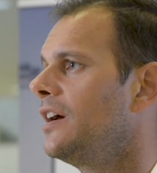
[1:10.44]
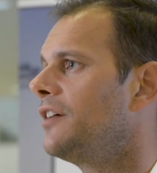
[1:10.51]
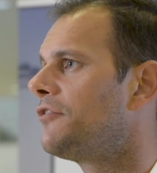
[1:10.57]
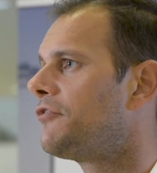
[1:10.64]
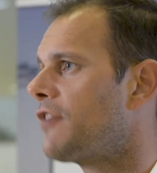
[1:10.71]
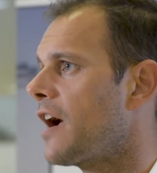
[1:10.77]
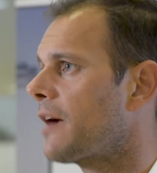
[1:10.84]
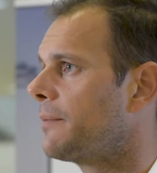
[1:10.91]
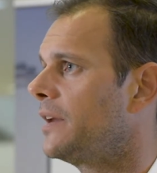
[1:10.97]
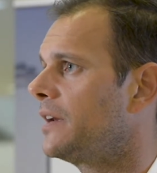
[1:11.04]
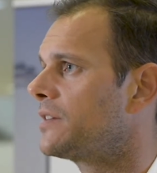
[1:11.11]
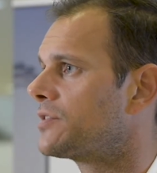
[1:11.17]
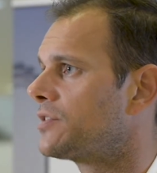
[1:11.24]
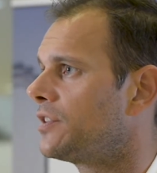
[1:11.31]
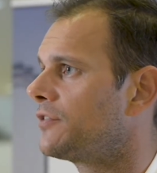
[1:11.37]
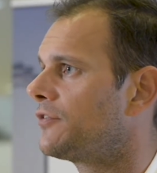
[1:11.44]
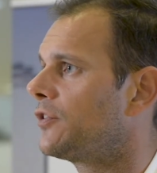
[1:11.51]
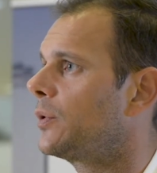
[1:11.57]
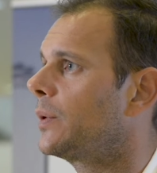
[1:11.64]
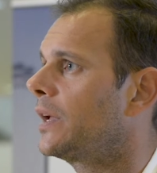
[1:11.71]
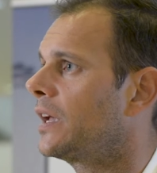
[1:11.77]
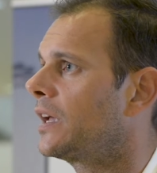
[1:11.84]
fragment and start
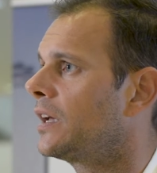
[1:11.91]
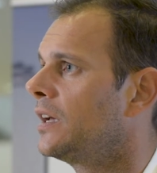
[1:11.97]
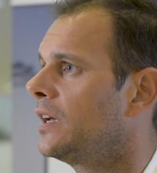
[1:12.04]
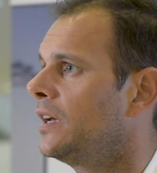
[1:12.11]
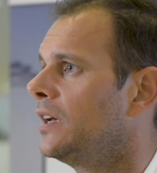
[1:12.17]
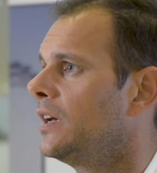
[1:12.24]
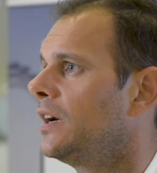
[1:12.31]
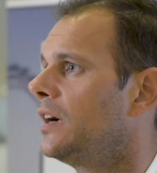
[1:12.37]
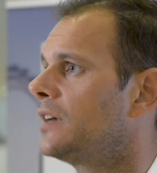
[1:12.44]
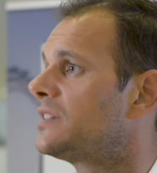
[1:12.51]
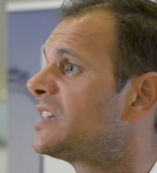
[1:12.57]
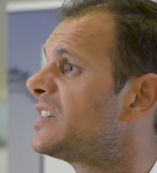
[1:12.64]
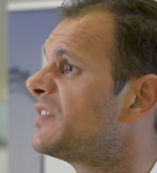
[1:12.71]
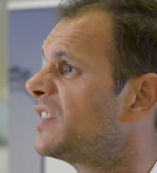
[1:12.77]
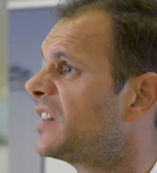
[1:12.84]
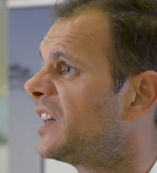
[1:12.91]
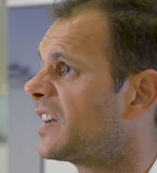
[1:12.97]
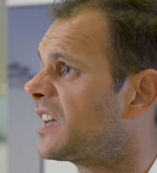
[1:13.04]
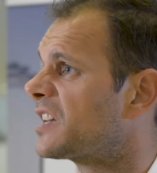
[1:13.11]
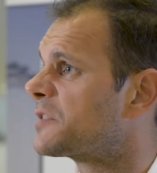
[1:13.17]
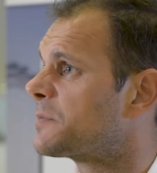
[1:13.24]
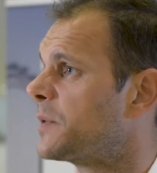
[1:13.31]
viewing
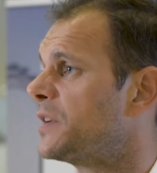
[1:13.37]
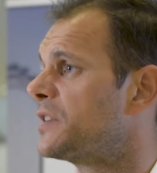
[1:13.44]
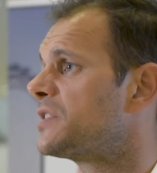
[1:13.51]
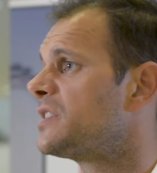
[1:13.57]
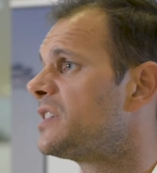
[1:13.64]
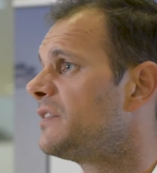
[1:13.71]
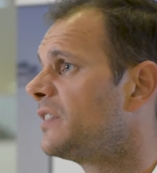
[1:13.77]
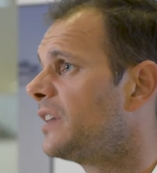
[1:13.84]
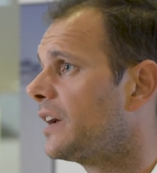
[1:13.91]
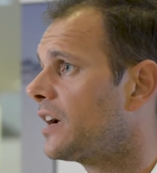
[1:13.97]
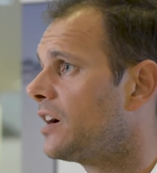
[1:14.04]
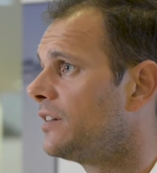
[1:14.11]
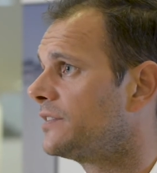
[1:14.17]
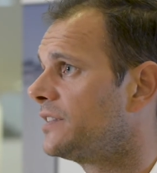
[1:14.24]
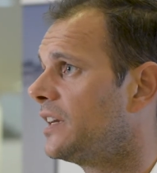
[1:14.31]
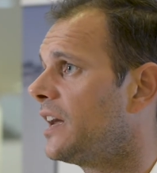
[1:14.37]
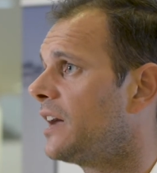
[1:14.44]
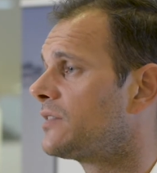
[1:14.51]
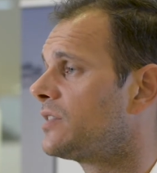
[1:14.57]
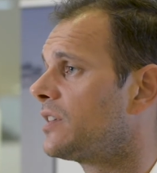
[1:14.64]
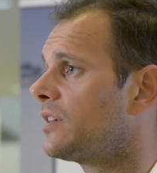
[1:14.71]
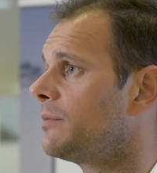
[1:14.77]
TV-like experience, TV-like content
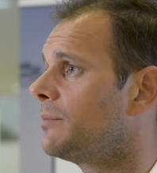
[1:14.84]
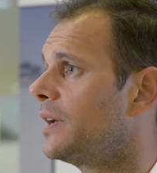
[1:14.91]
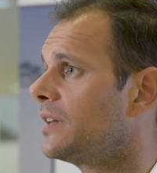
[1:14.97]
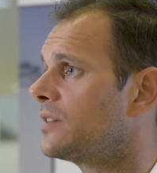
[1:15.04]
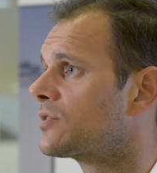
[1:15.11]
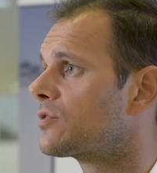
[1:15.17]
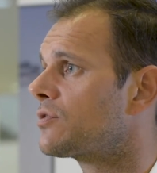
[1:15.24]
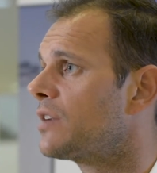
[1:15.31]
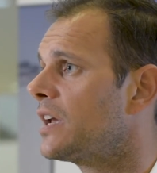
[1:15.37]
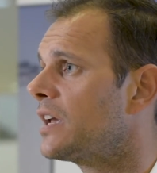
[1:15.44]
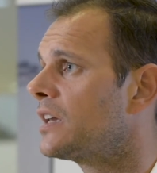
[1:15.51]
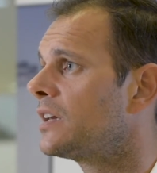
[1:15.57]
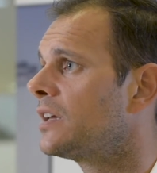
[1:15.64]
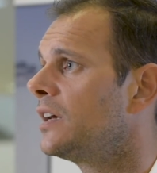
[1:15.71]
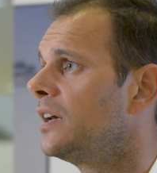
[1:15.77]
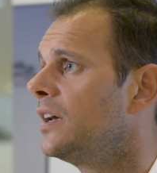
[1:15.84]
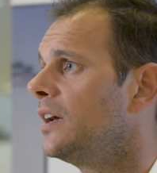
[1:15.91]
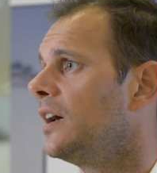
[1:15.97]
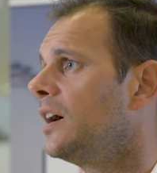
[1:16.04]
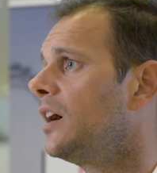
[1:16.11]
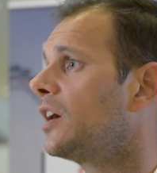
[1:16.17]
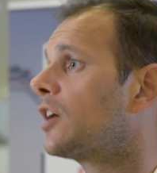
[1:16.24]
outside of the main screen,
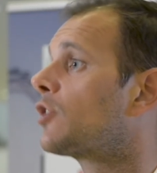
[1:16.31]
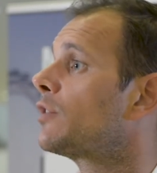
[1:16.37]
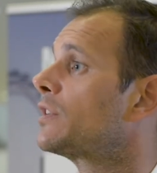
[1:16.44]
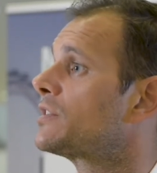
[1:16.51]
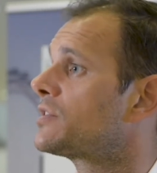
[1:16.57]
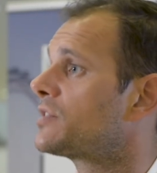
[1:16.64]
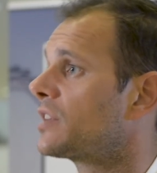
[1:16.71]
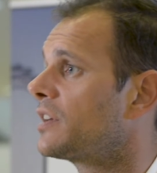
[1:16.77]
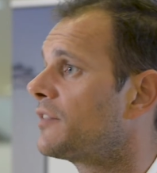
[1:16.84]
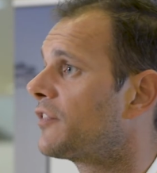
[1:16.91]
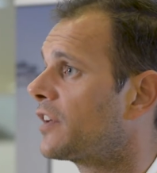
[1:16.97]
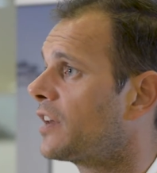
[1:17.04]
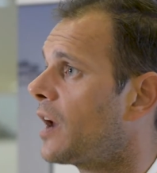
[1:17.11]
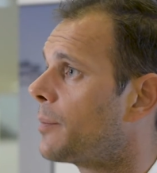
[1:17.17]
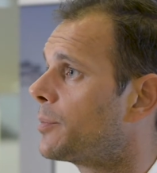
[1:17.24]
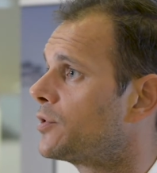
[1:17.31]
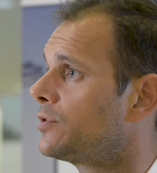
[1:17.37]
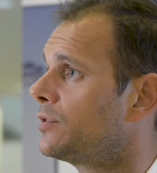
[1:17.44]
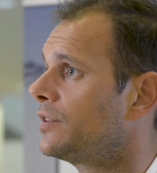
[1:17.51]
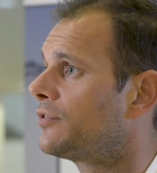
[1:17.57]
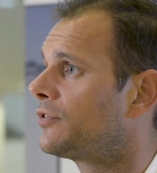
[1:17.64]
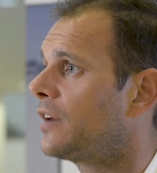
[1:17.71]
creates a significant
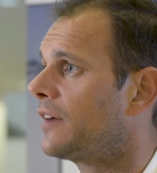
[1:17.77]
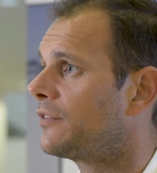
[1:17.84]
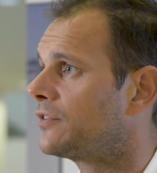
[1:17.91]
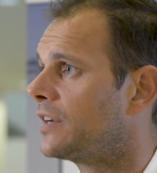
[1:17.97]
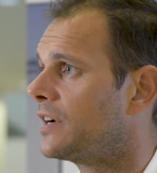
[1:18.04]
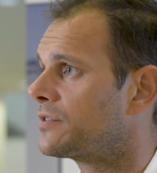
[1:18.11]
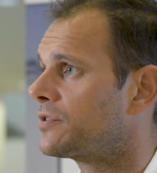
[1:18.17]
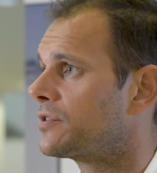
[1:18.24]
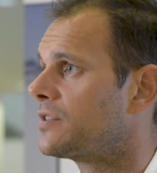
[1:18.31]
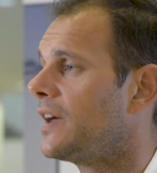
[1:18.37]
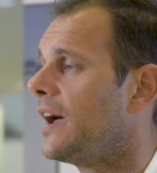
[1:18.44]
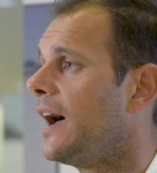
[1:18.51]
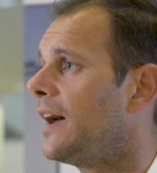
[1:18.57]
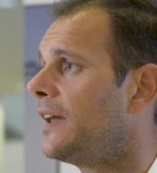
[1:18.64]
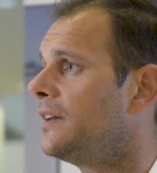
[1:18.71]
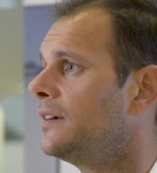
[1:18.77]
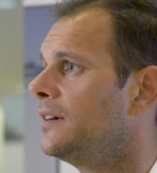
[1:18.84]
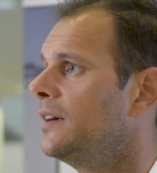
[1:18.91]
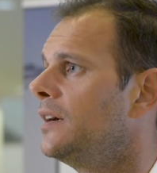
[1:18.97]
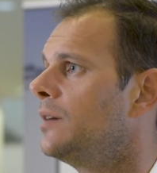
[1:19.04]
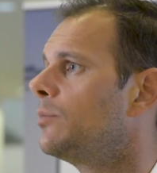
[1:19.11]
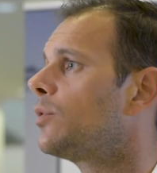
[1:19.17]
opportunity for advertisers to add
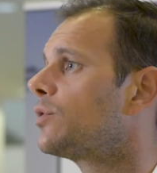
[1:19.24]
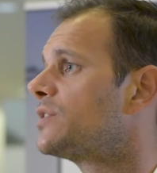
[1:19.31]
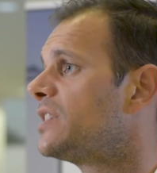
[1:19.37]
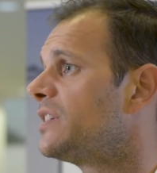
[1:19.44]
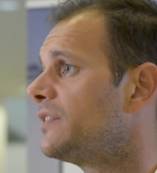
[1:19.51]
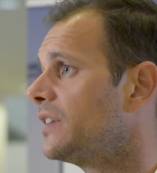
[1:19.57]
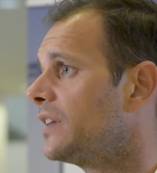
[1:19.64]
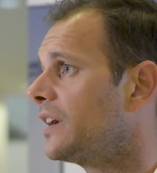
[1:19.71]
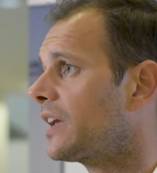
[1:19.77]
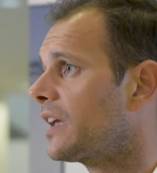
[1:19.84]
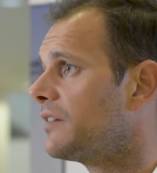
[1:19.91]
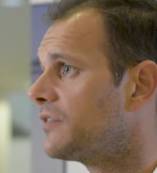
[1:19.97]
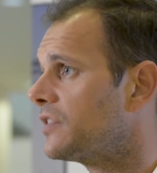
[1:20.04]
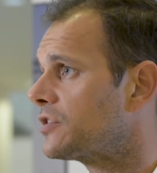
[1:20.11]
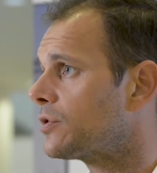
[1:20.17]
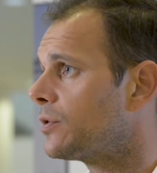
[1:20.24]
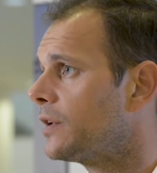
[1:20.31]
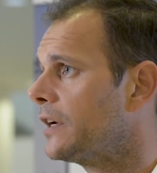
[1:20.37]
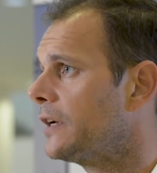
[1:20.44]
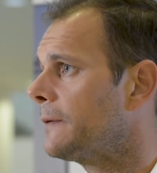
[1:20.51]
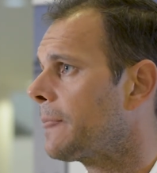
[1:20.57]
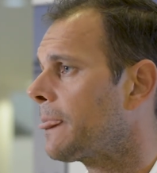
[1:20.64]
more TV-like inventory.